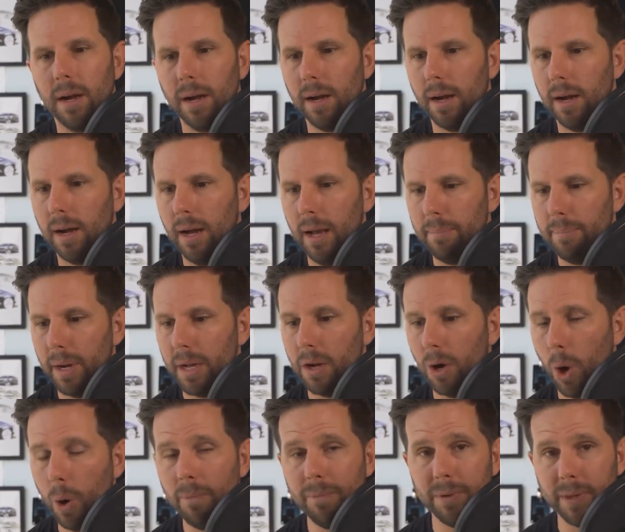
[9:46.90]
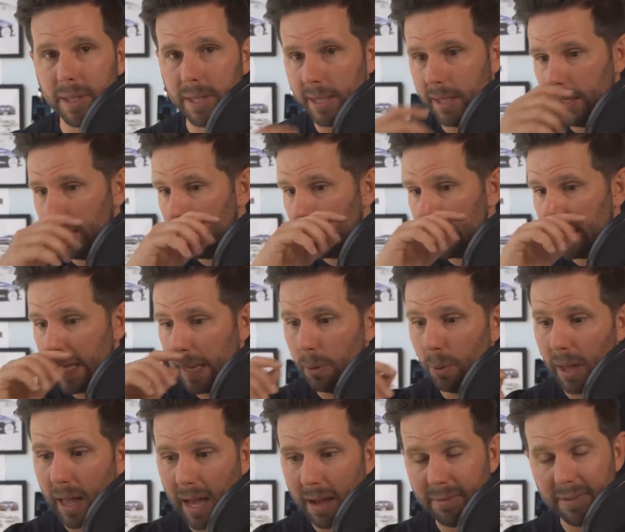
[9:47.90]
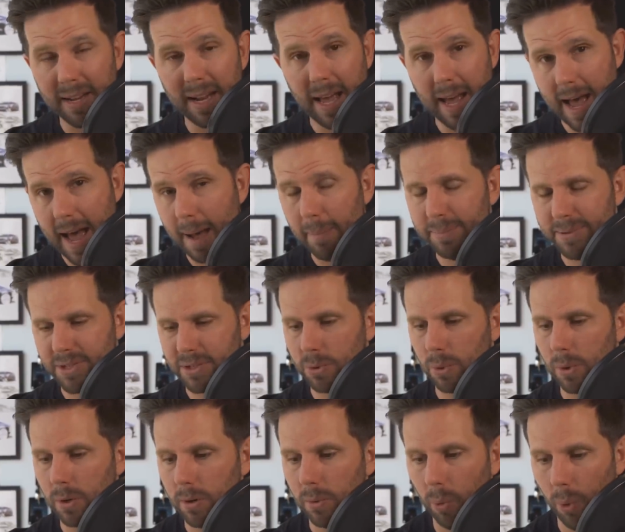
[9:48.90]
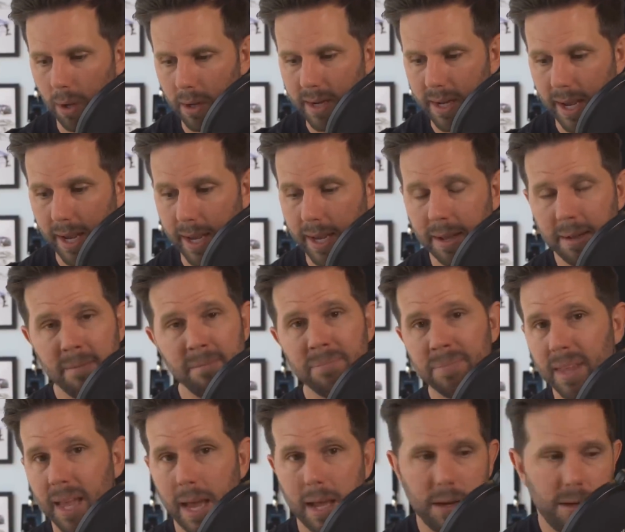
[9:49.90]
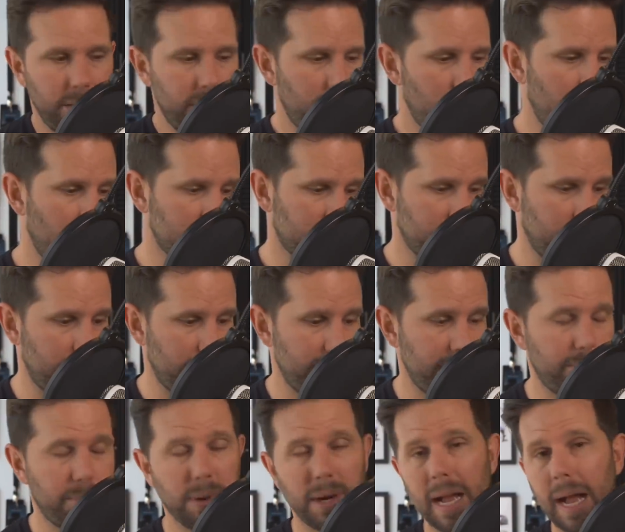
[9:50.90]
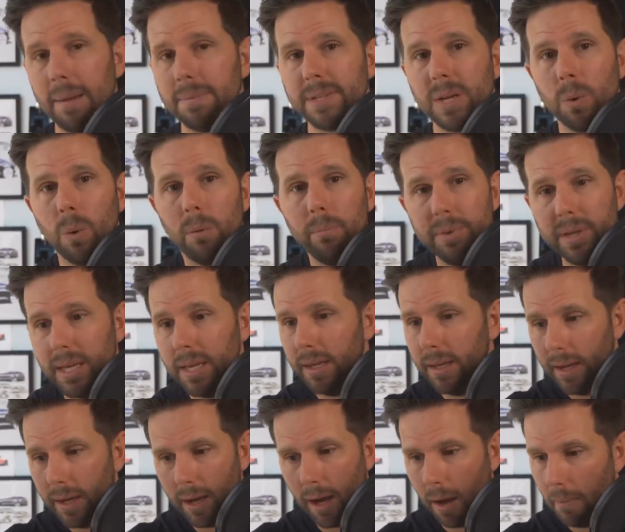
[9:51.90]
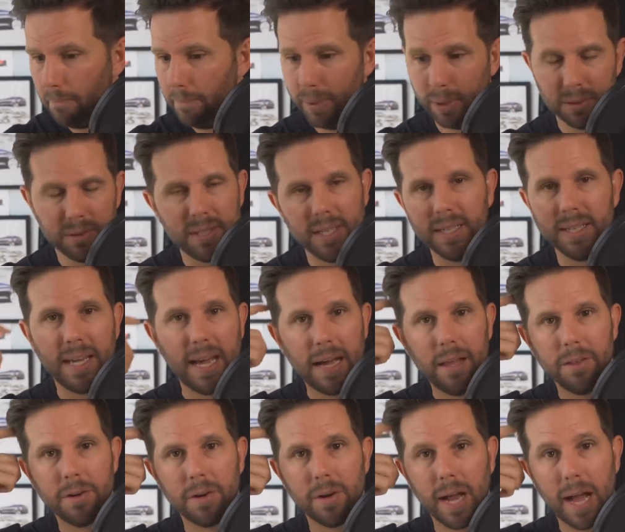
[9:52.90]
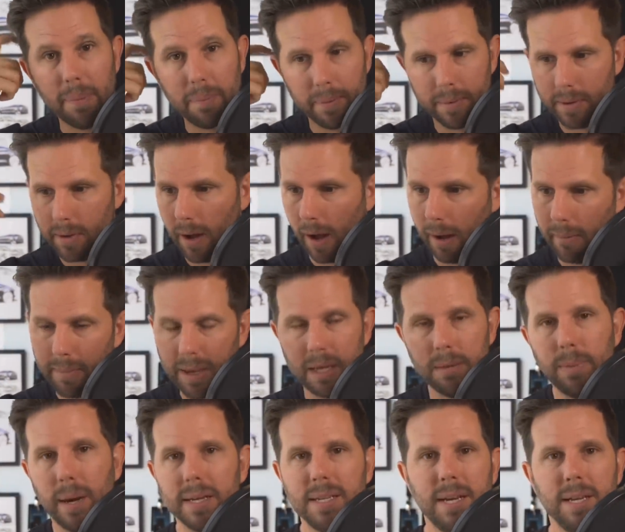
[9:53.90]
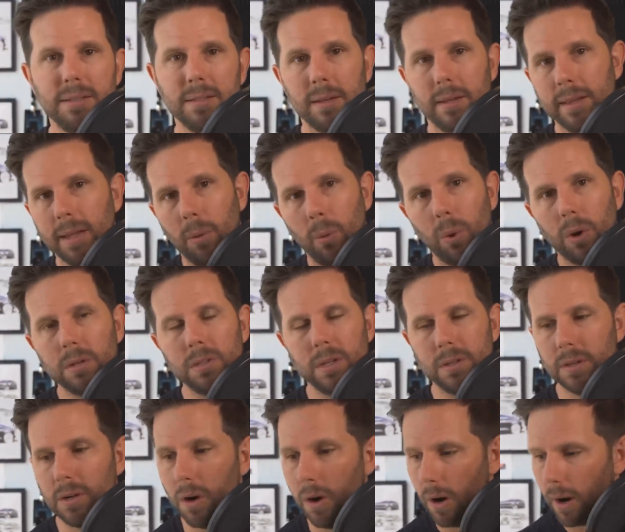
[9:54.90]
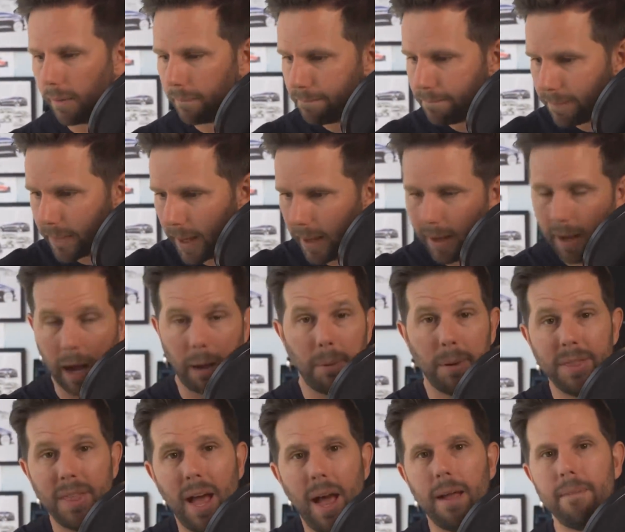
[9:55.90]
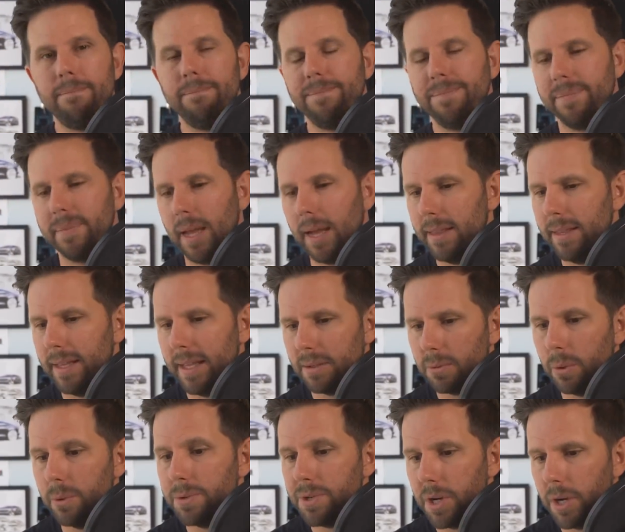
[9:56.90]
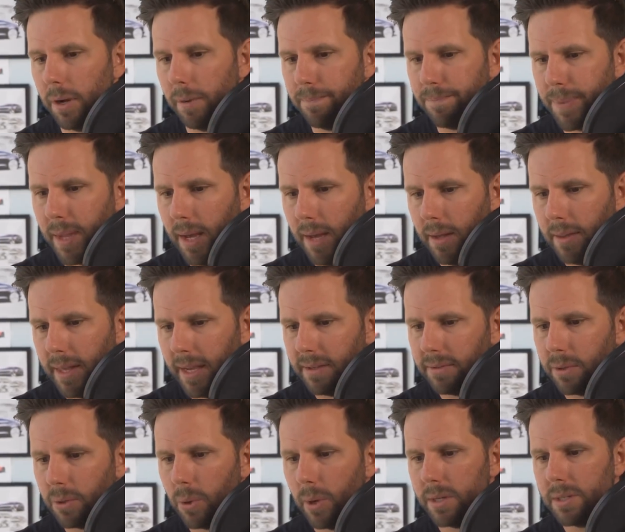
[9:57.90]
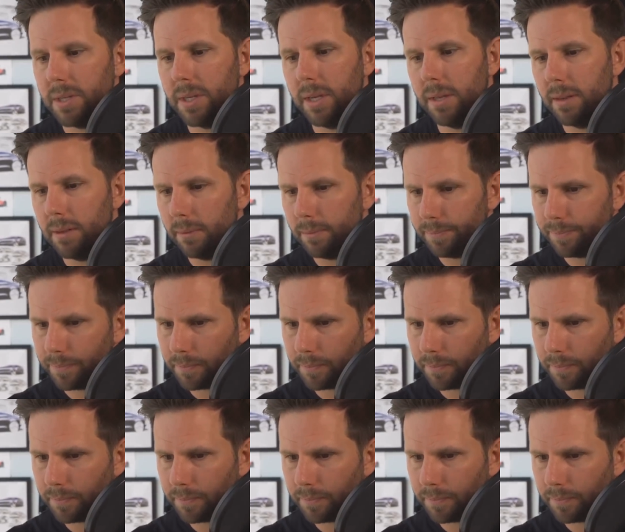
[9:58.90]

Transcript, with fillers: Uh, but hopefully they will have an app store one day, and who knows, maybe perhaps there will be a built-in calendar app not made by Tesla that works on the car. How about that? I think that's where we should go. Thanks for the question, Keith.